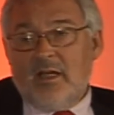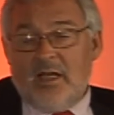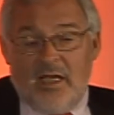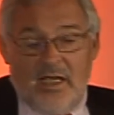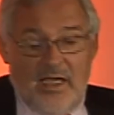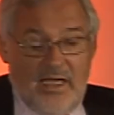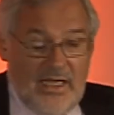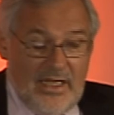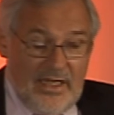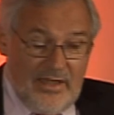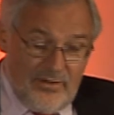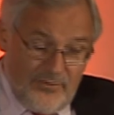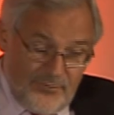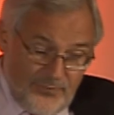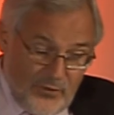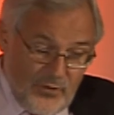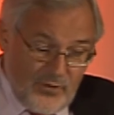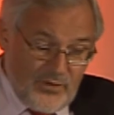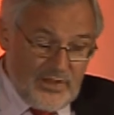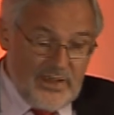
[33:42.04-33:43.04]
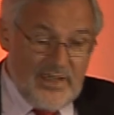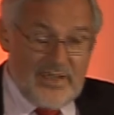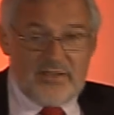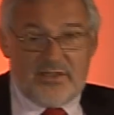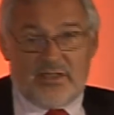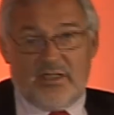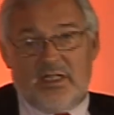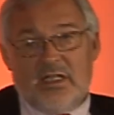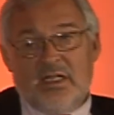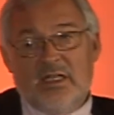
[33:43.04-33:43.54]
And the fourth
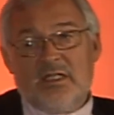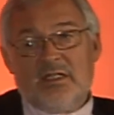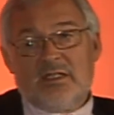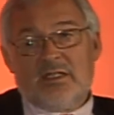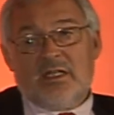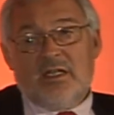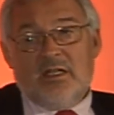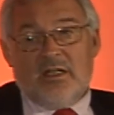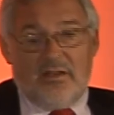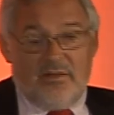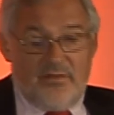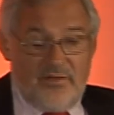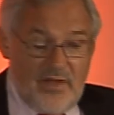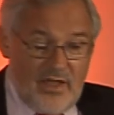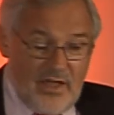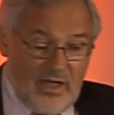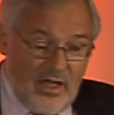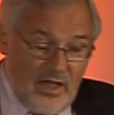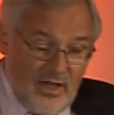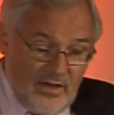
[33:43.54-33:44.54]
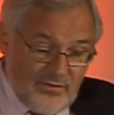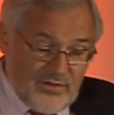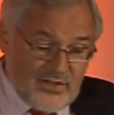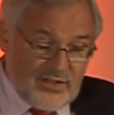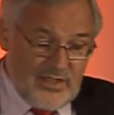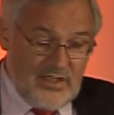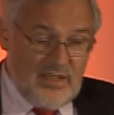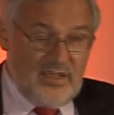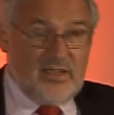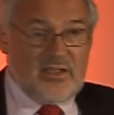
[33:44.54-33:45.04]
lesson is that I've
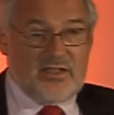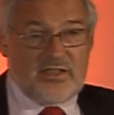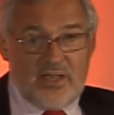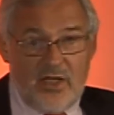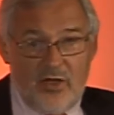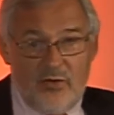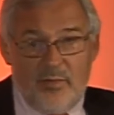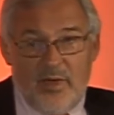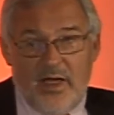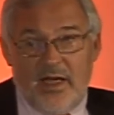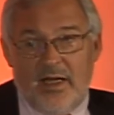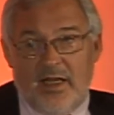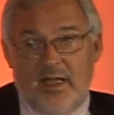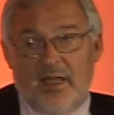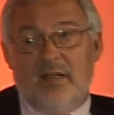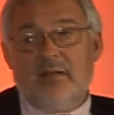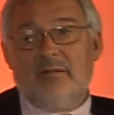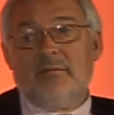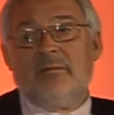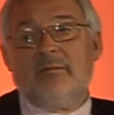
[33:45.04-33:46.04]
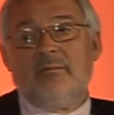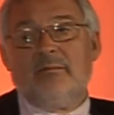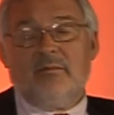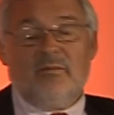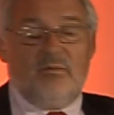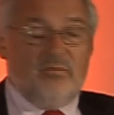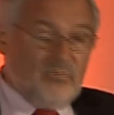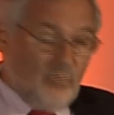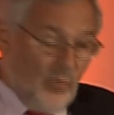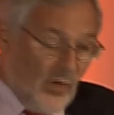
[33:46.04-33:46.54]
seen so many
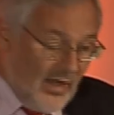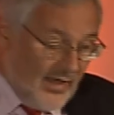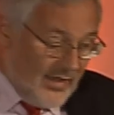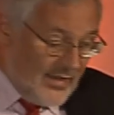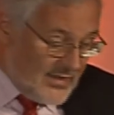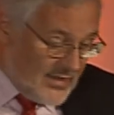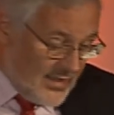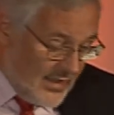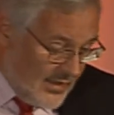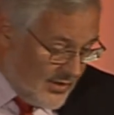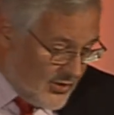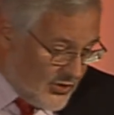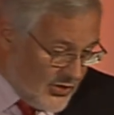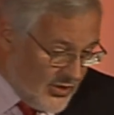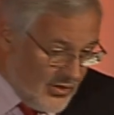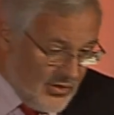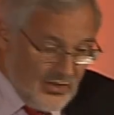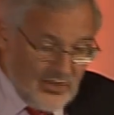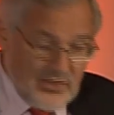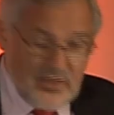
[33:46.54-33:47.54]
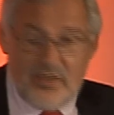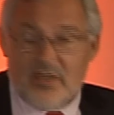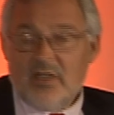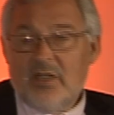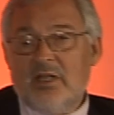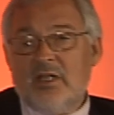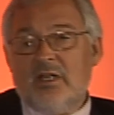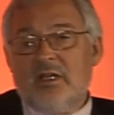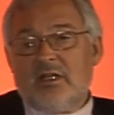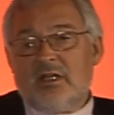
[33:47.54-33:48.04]
well-intentioned,
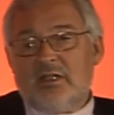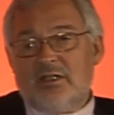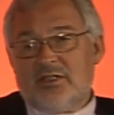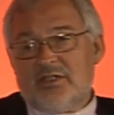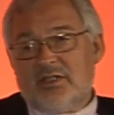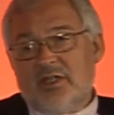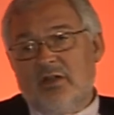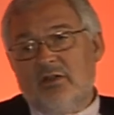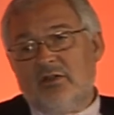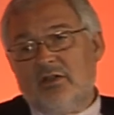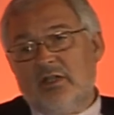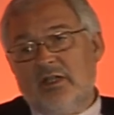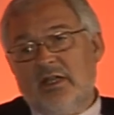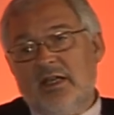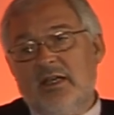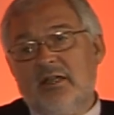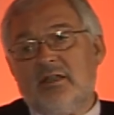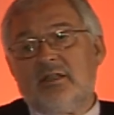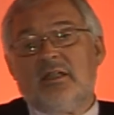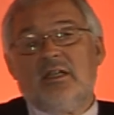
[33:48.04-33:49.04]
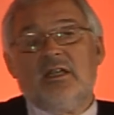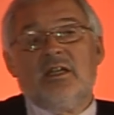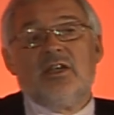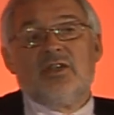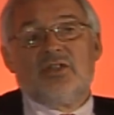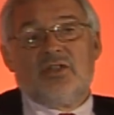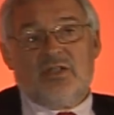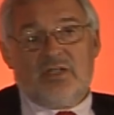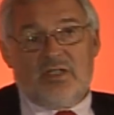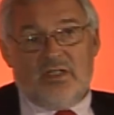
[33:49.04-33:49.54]
consultant-led
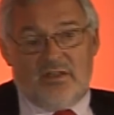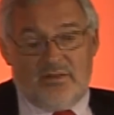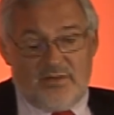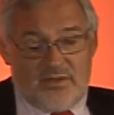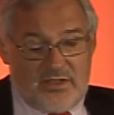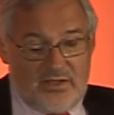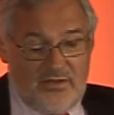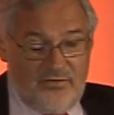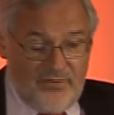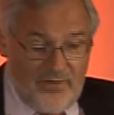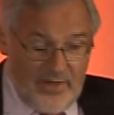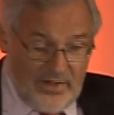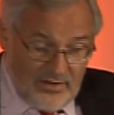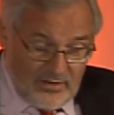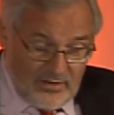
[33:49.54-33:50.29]
initiatives fail.